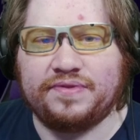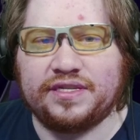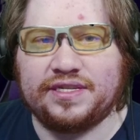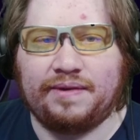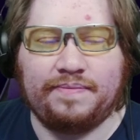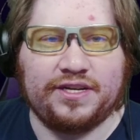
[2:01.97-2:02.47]

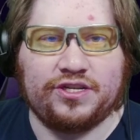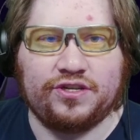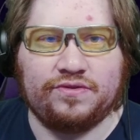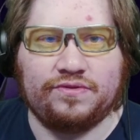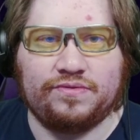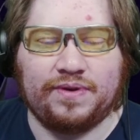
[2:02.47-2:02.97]
some
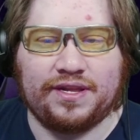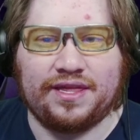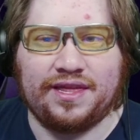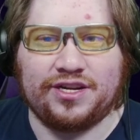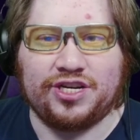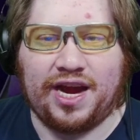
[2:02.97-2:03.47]
issues with
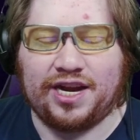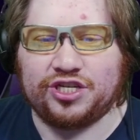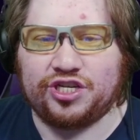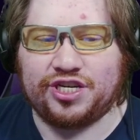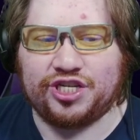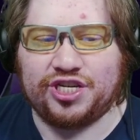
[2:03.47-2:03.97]
the Challenge
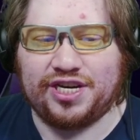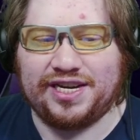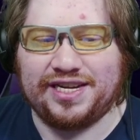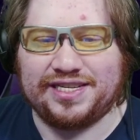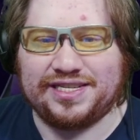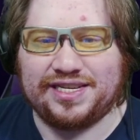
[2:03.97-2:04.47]
Edition.
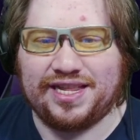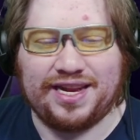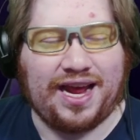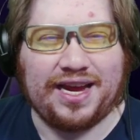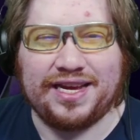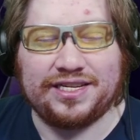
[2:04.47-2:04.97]
The
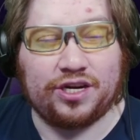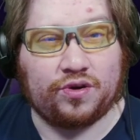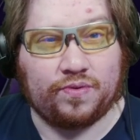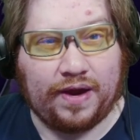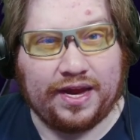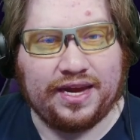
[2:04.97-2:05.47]
deck isn't
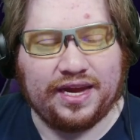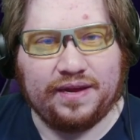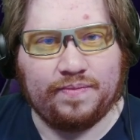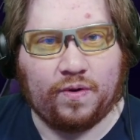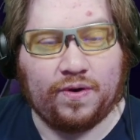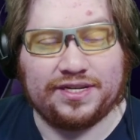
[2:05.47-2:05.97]
great
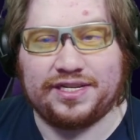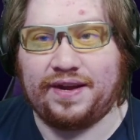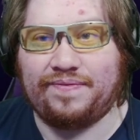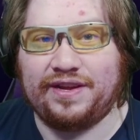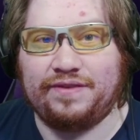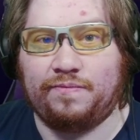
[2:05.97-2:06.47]
anymore. It's
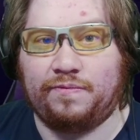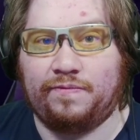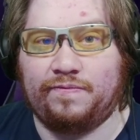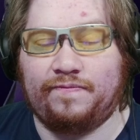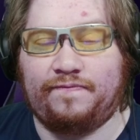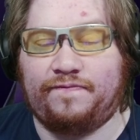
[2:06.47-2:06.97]
definitely
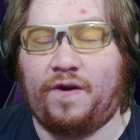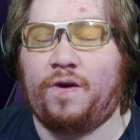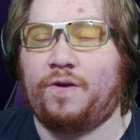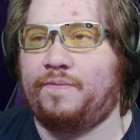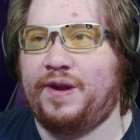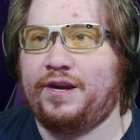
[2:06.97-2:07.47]

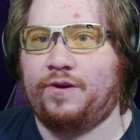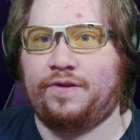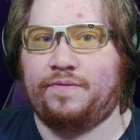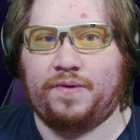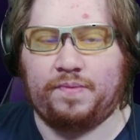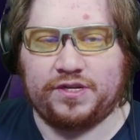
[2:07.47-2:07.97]
far weaker
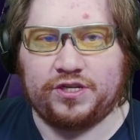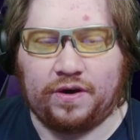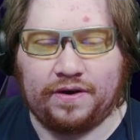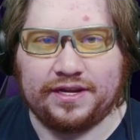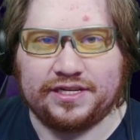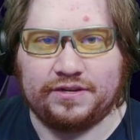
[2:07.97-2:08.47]
than when we
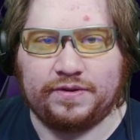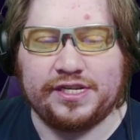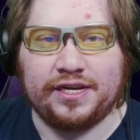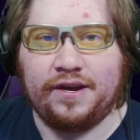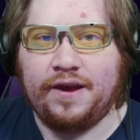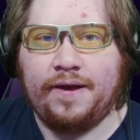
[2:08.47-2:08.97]
started the series.
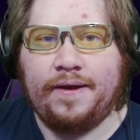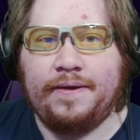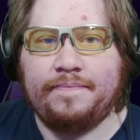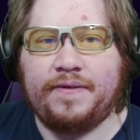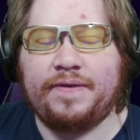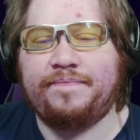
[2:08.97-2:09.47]

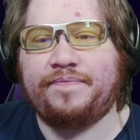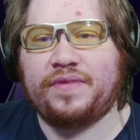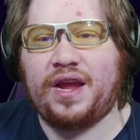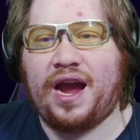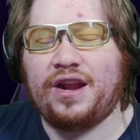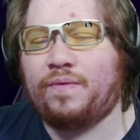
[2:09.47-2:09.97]
But
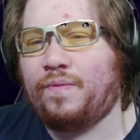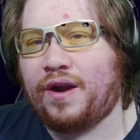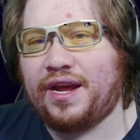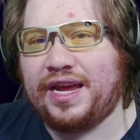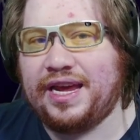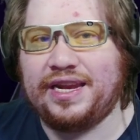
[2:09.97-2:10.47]
I don't want
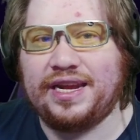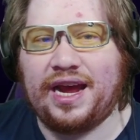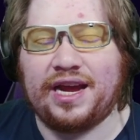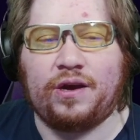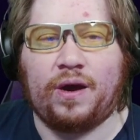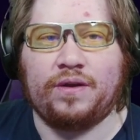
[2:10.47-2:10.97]
to end it.
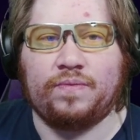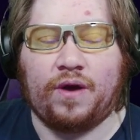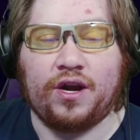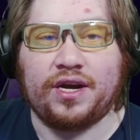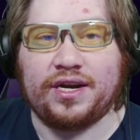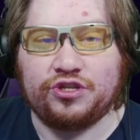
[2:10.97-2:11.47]
I kind of
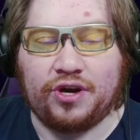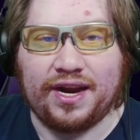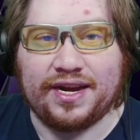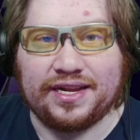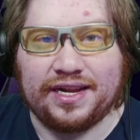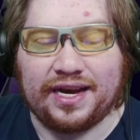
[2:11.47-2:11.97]
want to try
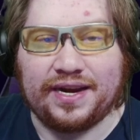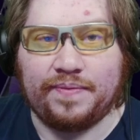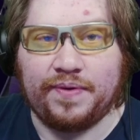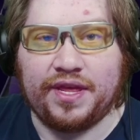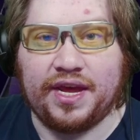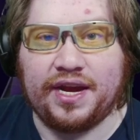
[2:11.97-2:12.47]
to collect
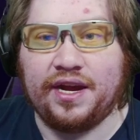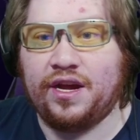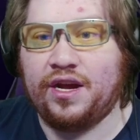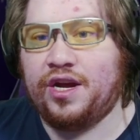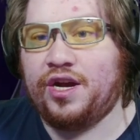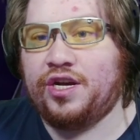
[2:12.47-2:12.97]
everything.
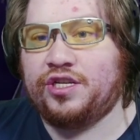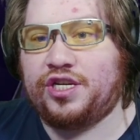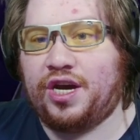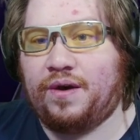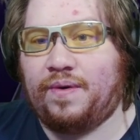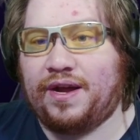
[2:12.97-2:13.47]

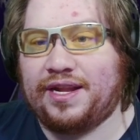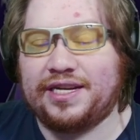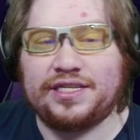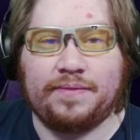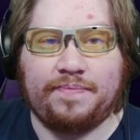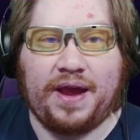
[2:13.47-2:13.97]
So
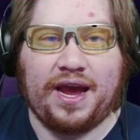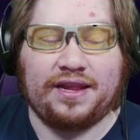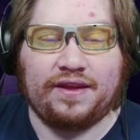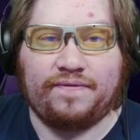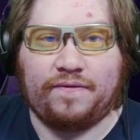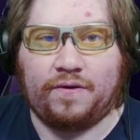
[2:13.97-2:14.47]
unless the ban
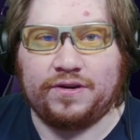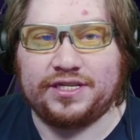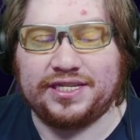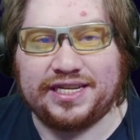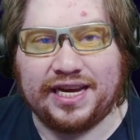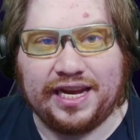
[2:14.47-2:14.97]
list
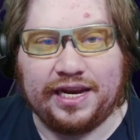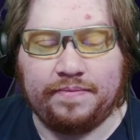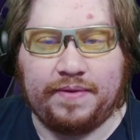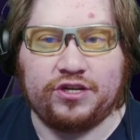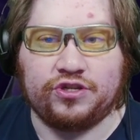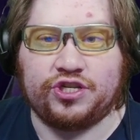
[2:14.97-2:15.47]
forces any
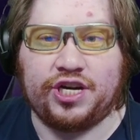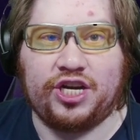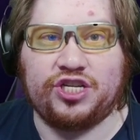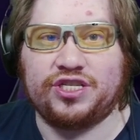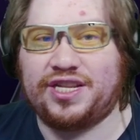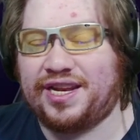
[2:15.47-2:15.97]
major
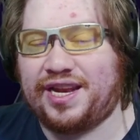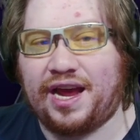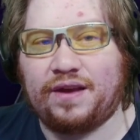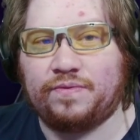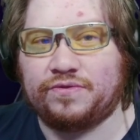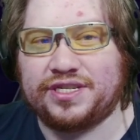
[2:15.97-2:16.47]
changes, the
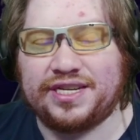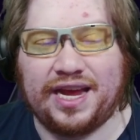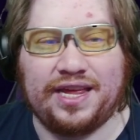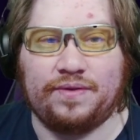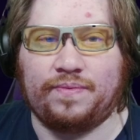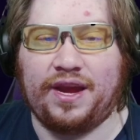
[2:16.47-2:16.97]
deck will stay
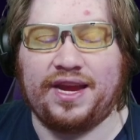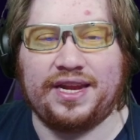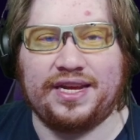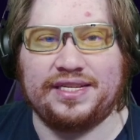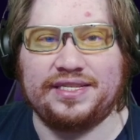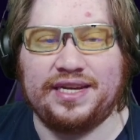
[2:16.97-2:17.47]
the way it
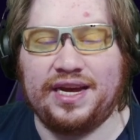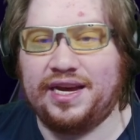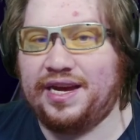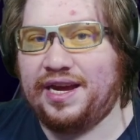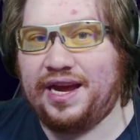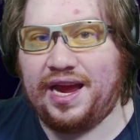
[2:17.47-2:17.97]
is.
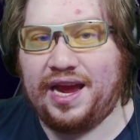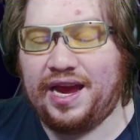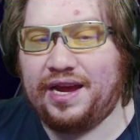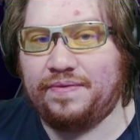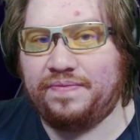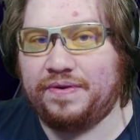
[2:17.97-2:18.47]

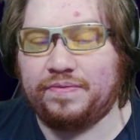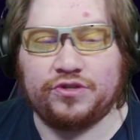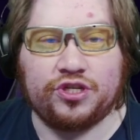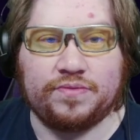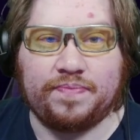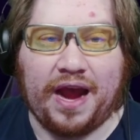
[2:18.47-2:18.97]
And we will
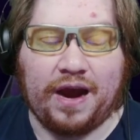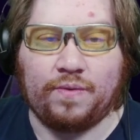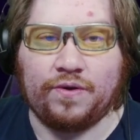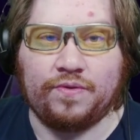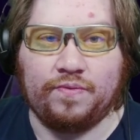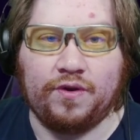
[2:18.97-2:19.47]
just
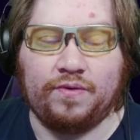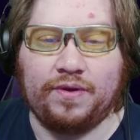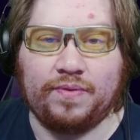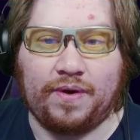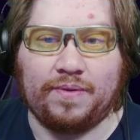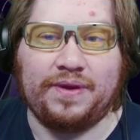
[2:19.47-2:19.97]
power through
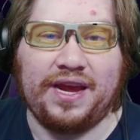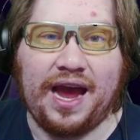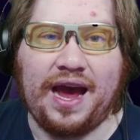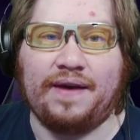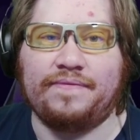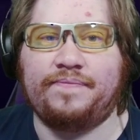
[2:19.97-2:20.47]
with what we
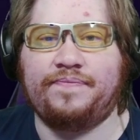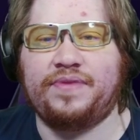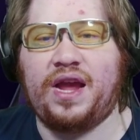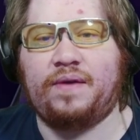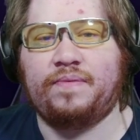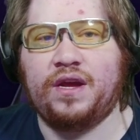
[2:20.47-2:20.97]
have.
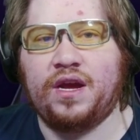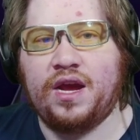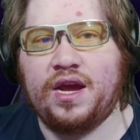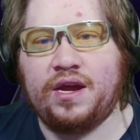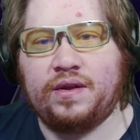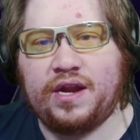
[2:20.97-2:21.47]
Now,
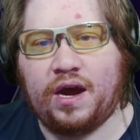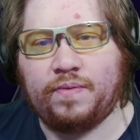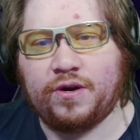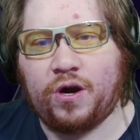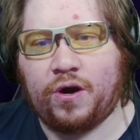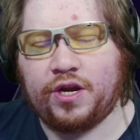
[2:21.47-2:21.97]

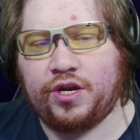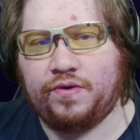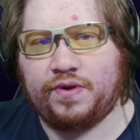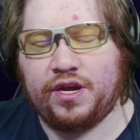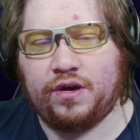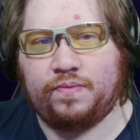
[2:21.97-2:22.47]
regarding
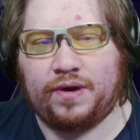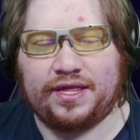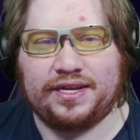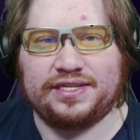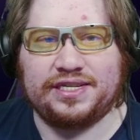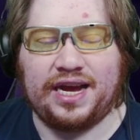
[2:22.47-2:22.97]
Yu-Gi-Oh! What
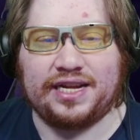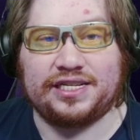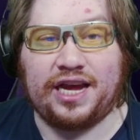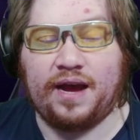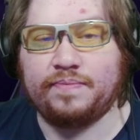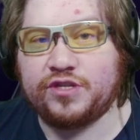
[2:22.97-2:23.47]
the Sets,
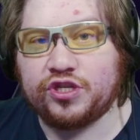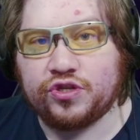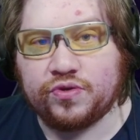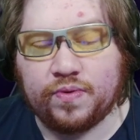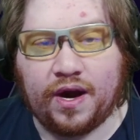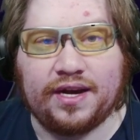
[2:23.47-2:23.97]
I'm
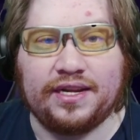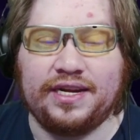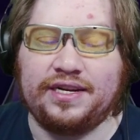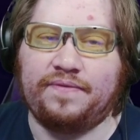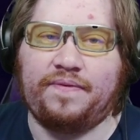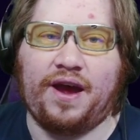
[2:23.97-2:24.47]
struggling
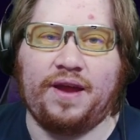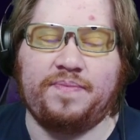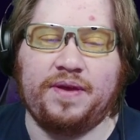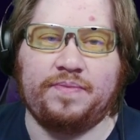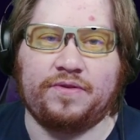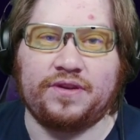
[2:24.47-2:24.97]
to find
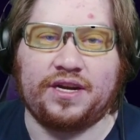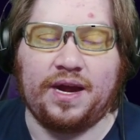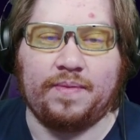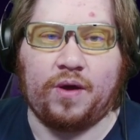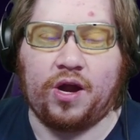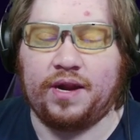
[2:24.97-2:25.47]
people to
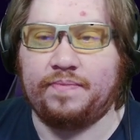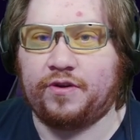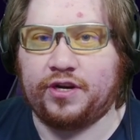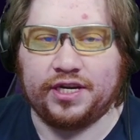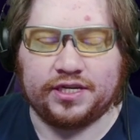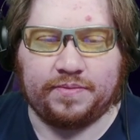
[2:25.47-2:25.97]
come on and
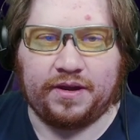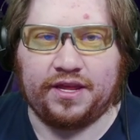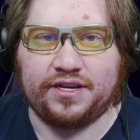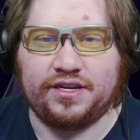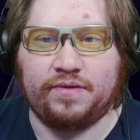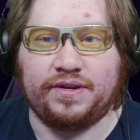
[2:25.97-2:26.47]
participate in the
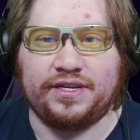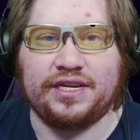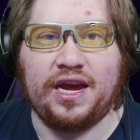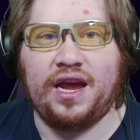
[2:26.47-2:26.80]
series.